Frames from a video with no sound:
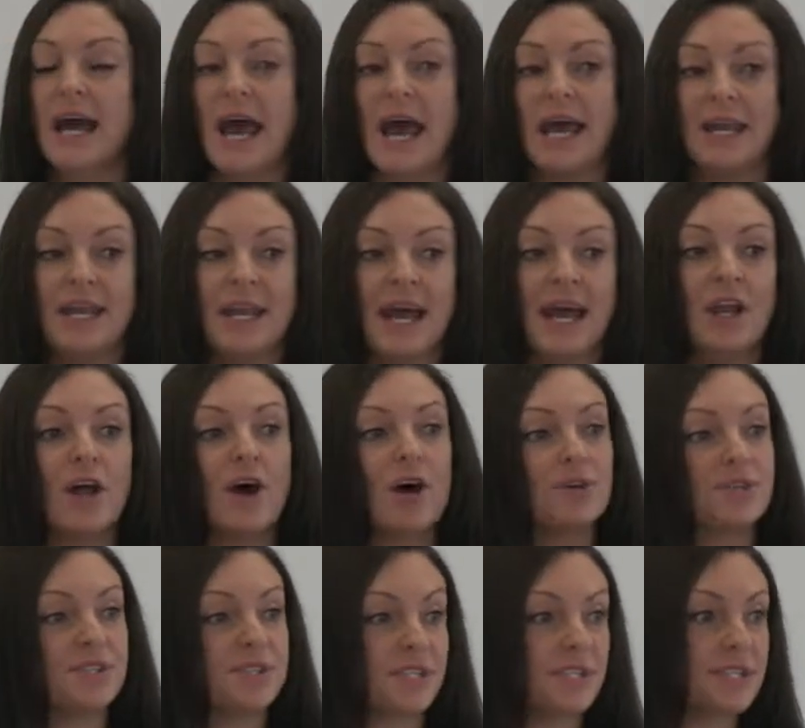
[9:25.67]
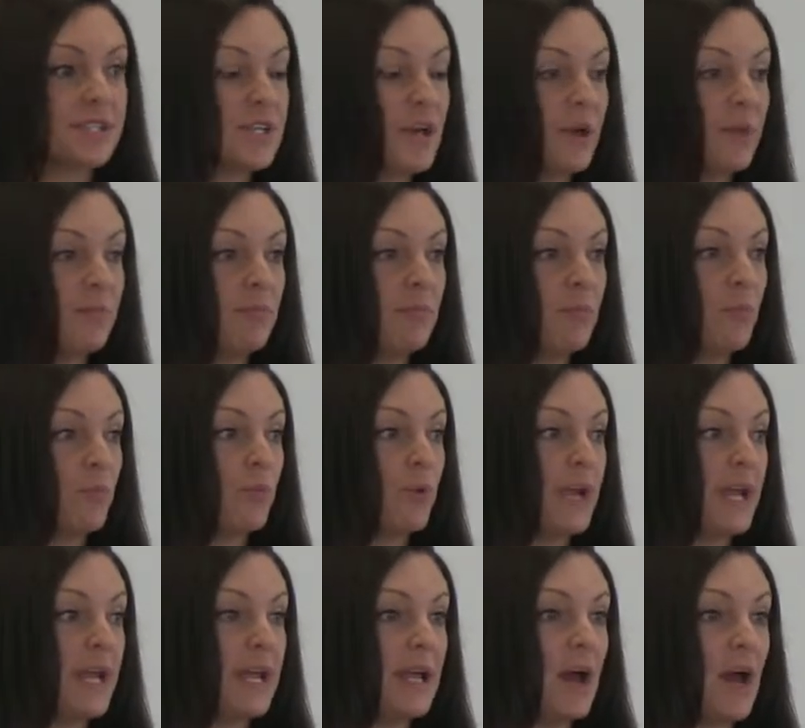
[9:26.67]
And in our last system
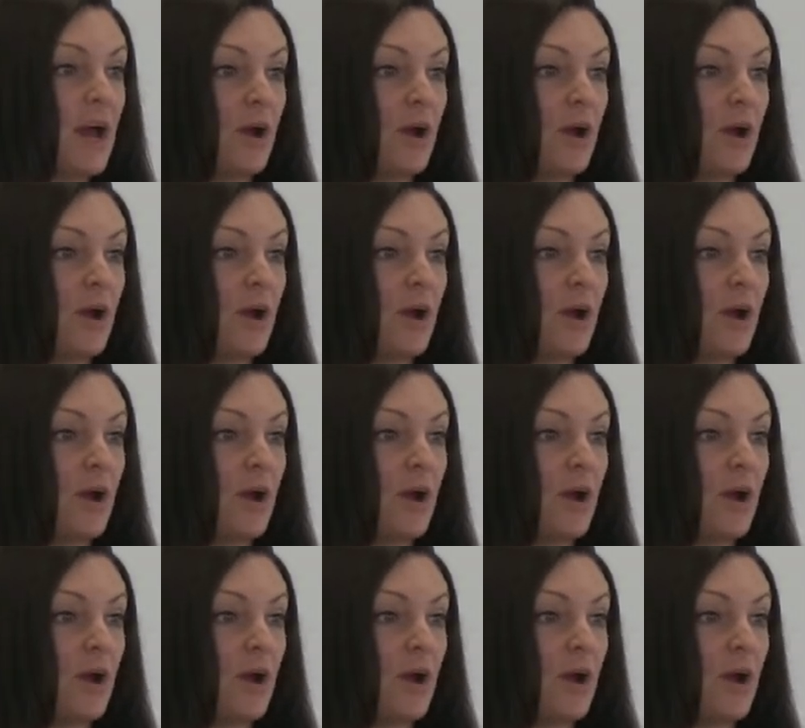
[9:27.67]
we